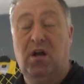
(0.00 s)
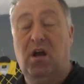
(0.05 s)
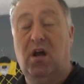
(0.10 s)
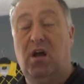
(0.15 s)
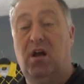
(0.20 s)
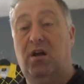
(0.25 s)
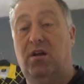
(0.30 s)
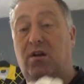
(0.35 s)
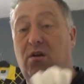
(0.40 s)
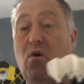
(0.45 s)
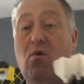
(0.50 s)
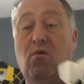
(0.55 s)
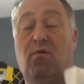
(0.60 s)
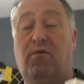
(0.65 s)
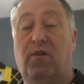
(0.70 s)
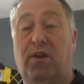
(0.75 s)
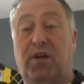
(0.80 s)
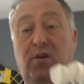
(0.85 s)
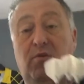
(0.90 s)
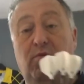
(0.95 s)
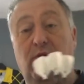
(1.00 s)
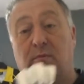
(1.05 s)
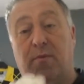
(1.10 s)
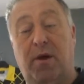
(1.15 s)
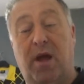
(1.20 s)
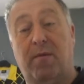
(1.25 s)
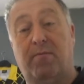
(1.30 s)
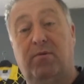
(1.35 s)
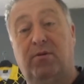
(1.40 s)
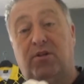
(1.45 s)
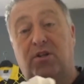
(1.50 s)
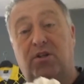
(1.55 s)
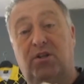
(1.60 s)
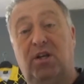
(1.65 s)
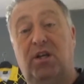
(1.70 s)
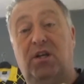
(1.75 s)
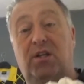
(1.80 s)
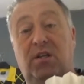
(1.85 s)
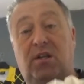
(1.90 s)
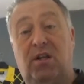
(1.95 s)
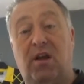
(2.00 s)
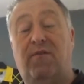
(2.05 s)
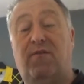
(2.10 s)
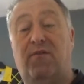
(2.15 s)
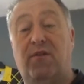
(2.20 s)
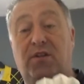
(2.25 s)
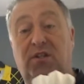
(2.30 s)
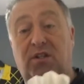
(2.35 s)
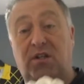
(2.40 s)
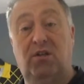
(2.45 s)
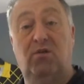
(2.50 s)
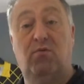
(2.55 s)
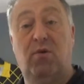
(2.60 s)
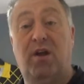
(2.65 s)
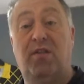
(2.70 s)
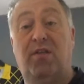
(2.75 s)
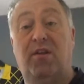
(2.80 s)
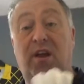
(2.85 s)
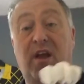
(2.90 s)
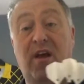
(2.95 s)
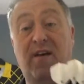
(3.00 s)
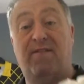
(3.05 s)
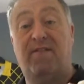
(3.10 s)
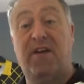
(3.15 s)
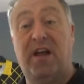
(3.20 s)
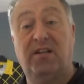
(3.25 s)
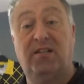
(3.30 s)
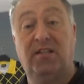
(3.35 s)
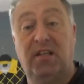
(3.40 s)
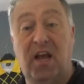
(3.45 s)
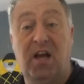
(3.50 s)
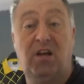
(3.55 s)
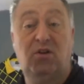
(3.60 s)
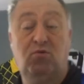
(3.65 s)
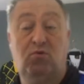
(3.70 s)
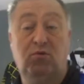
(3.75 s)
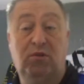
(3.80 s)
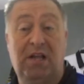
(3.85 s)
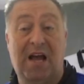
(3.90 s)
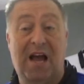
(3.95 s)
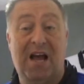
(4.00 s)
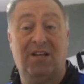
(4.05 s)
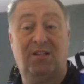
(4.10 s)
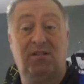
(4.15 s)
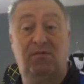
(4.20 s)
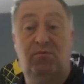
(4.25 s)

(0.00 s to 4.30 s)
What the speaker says: And hopefully you will be able to see the difference in the way that it affects the actual darts